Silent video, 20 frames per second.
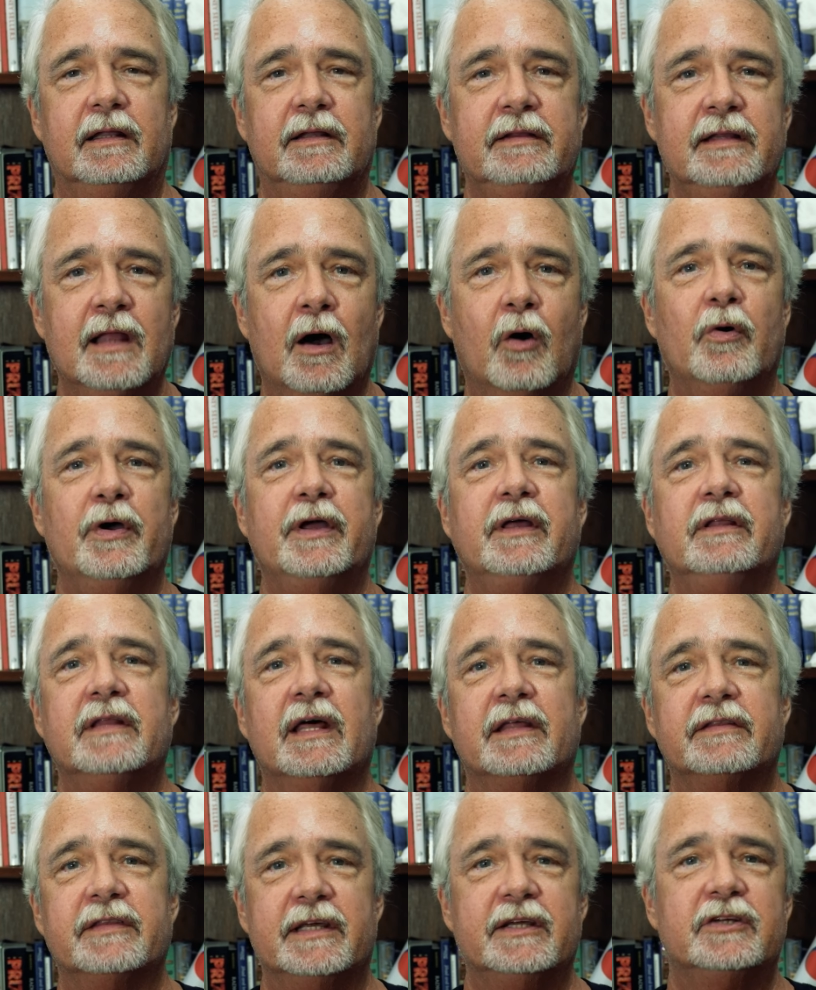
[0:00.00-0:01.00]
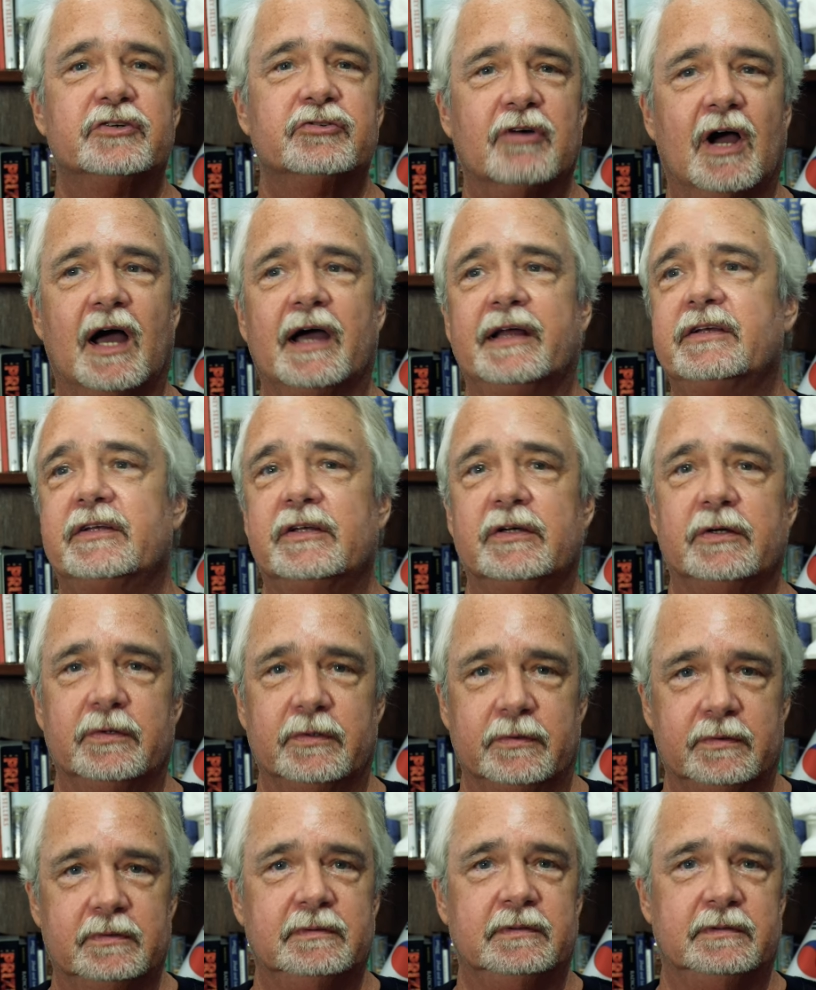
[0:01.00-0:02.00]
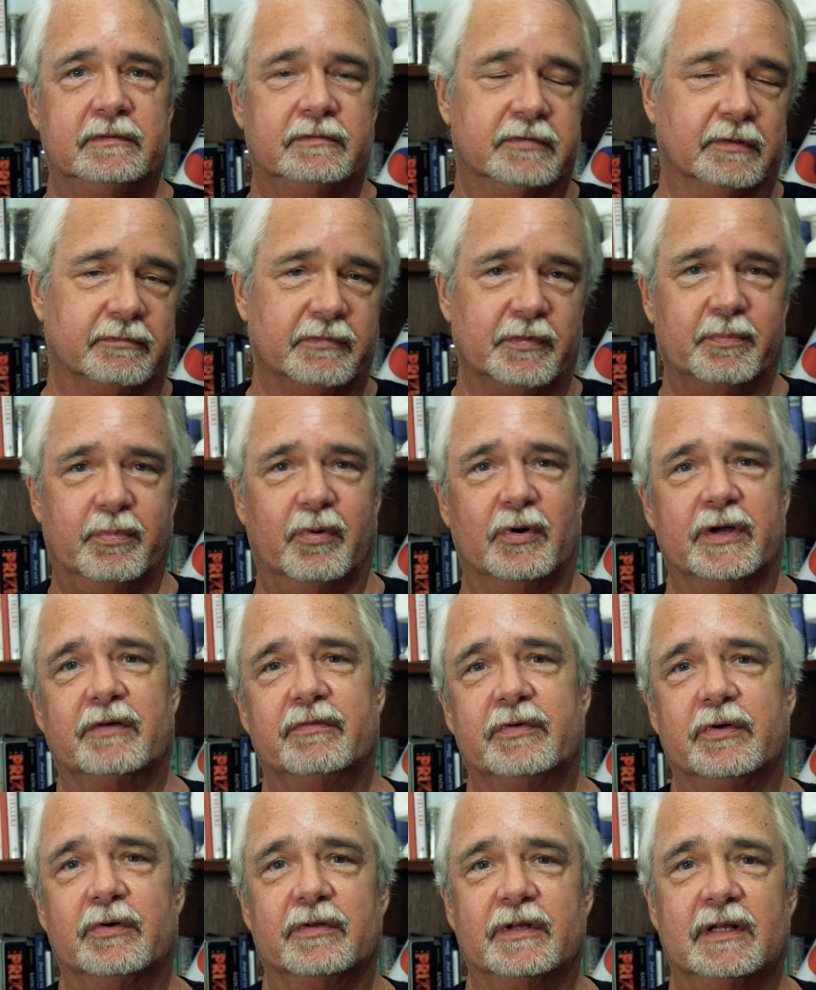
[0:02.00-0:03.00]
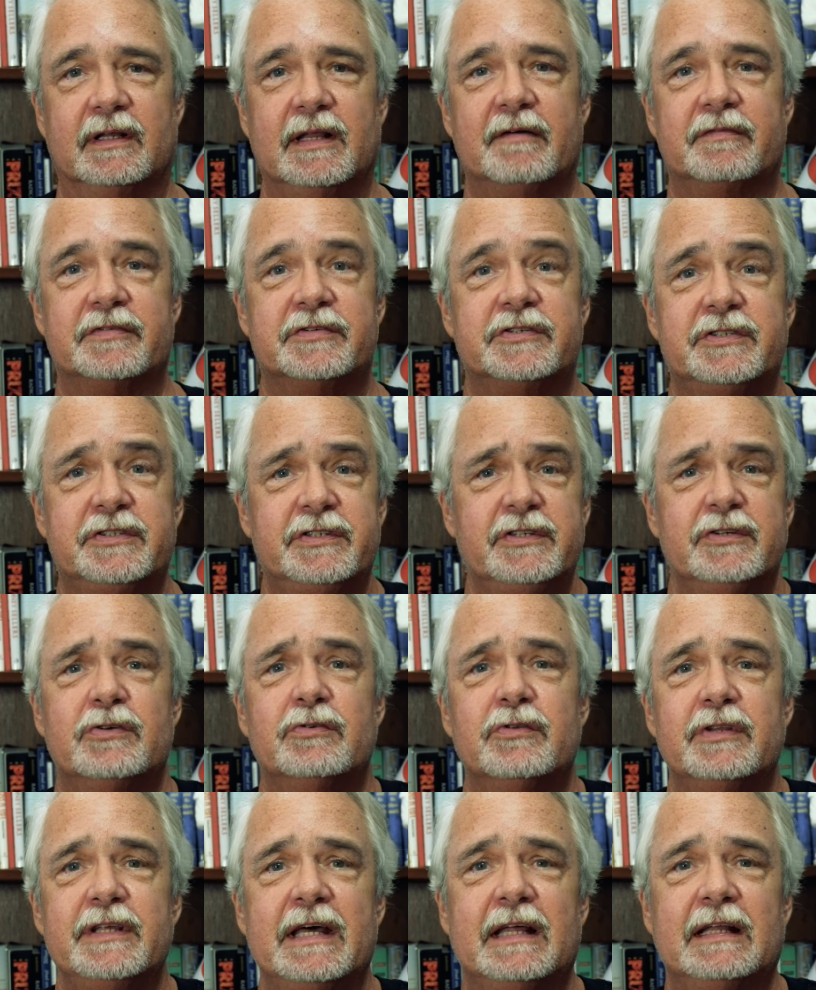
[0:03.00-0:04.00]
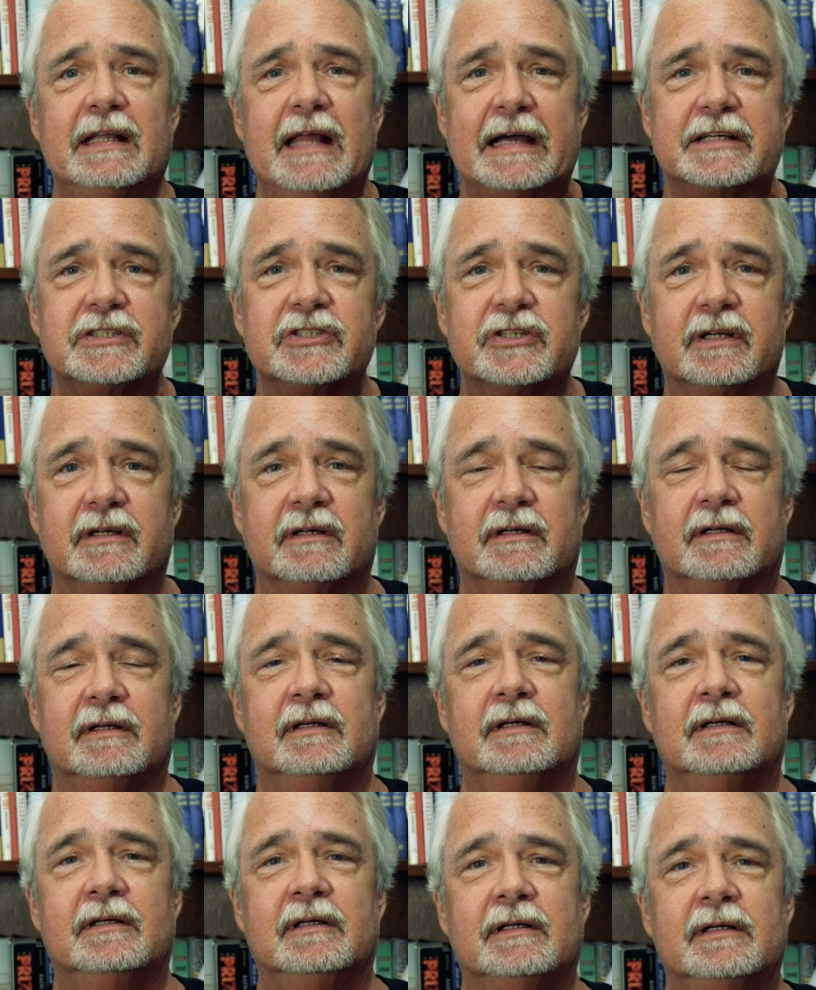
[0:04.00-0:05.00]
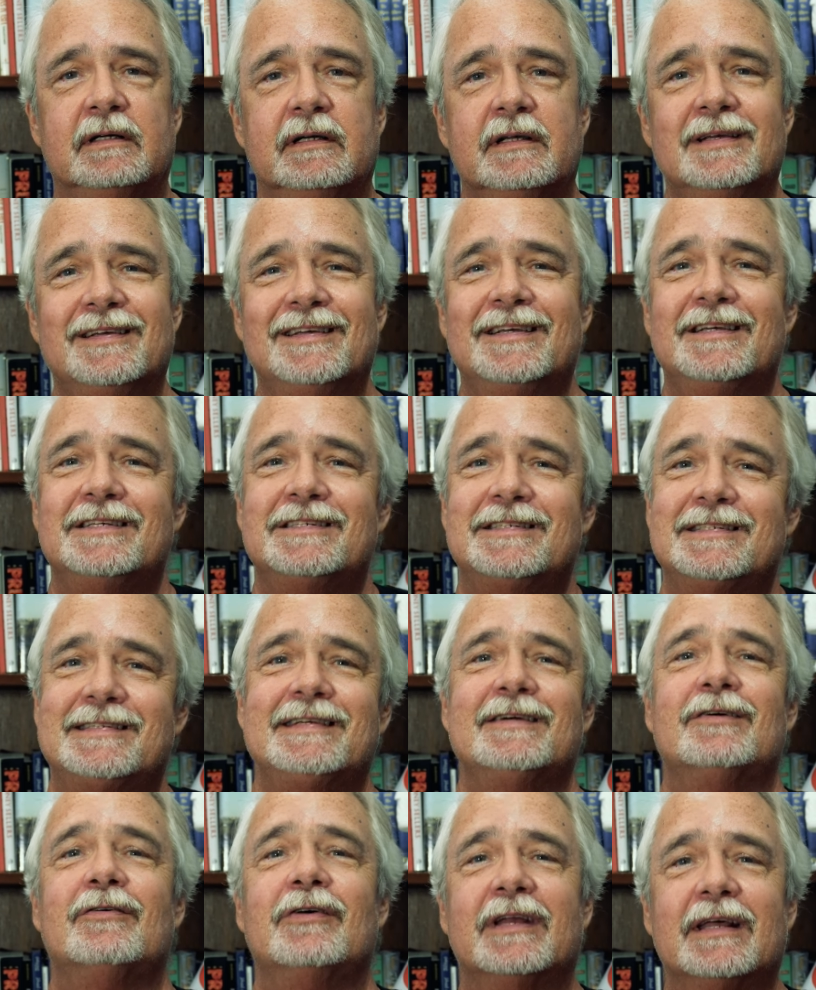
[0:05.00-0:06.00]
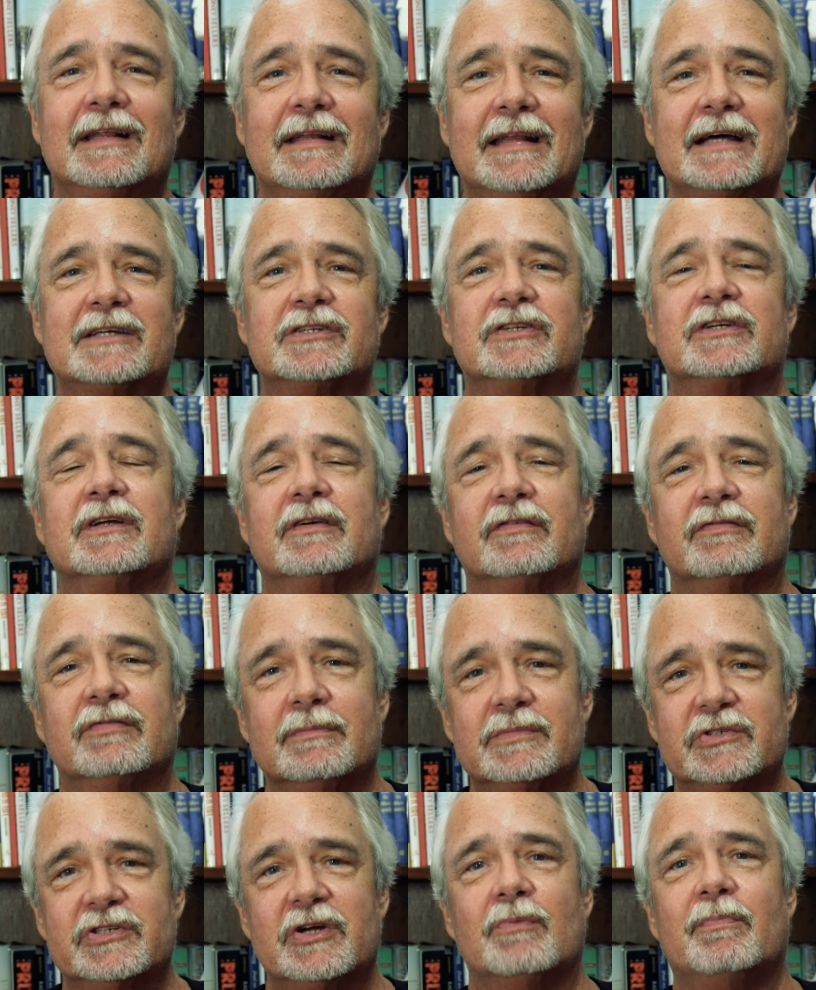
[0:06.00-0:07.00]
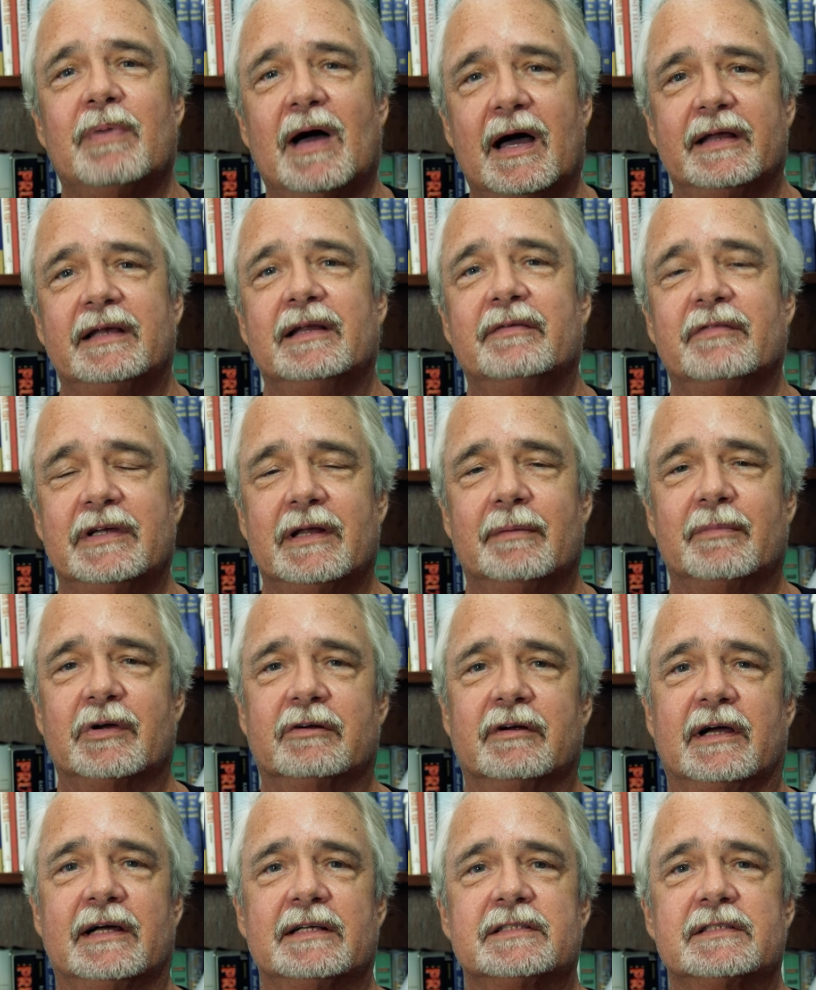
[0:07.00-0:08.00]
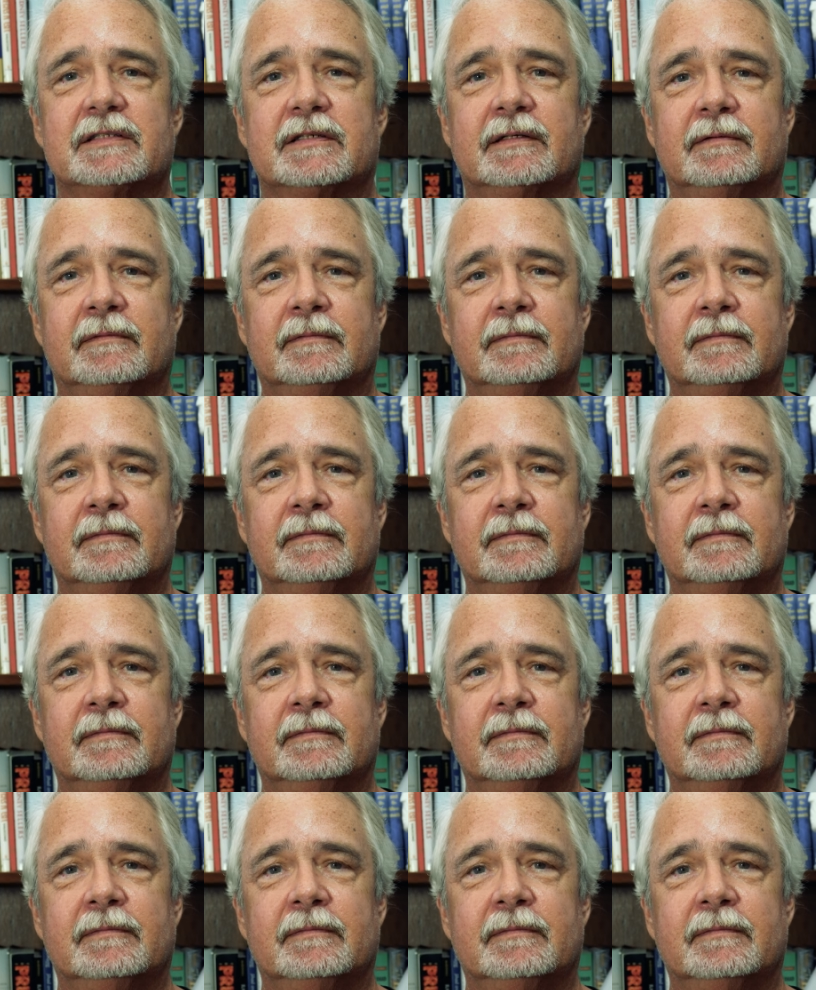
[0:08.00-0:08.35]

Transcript: knowing that they tried to, from the point of view of the left, steal the election? Steal an election from Joe Biden and the Democrats.